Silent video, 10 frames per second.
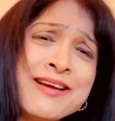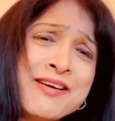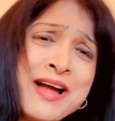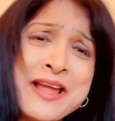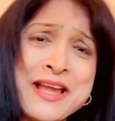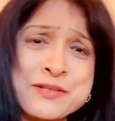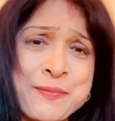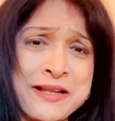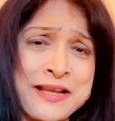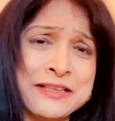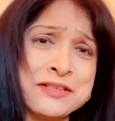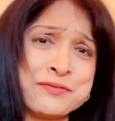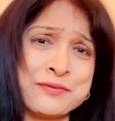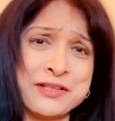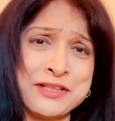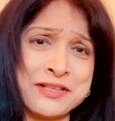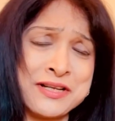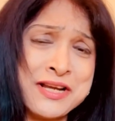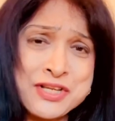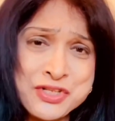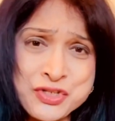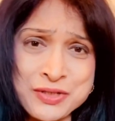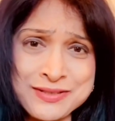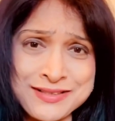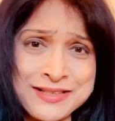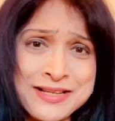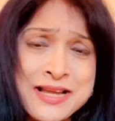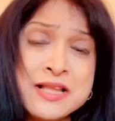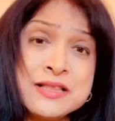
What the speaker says: high expectations for their children.